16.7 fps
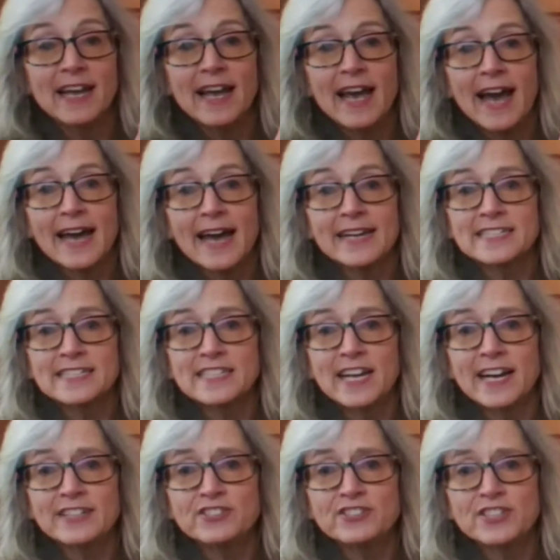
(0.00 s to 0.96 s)
and
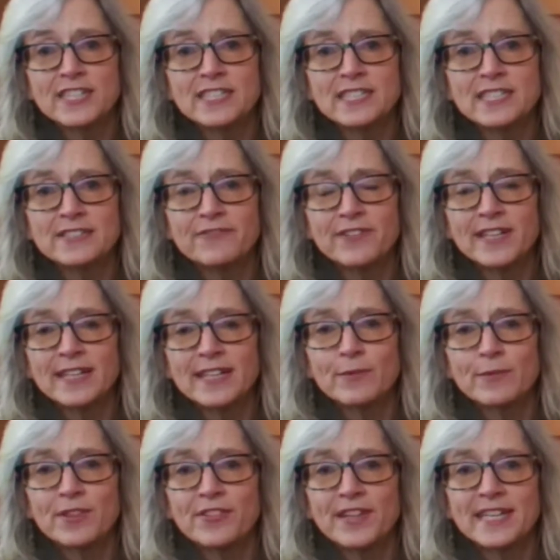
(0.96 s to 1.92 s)
inside you can just fill it
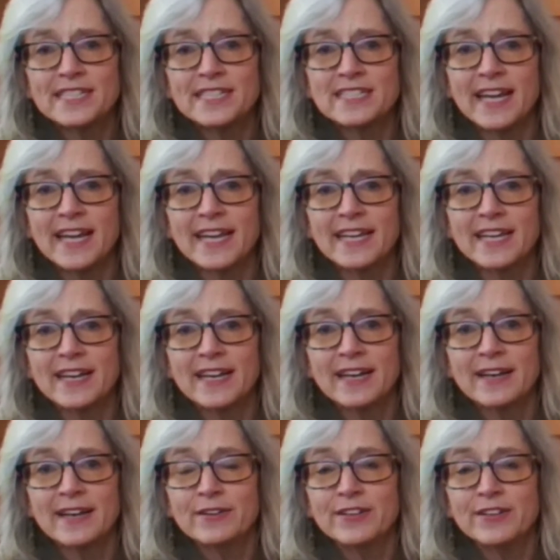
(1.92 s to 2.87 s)
with things like,
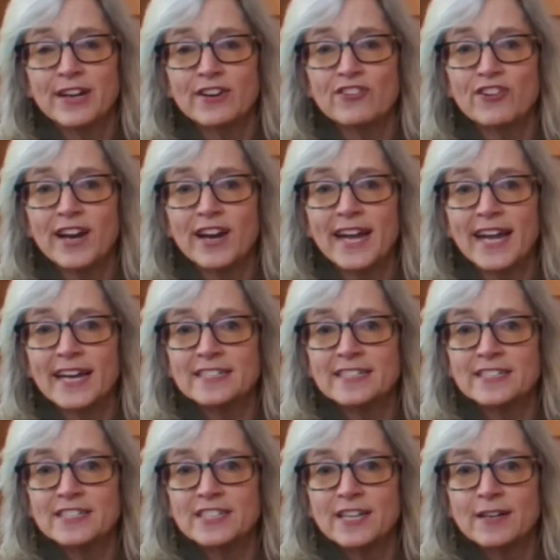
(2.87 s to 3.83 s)
crayons,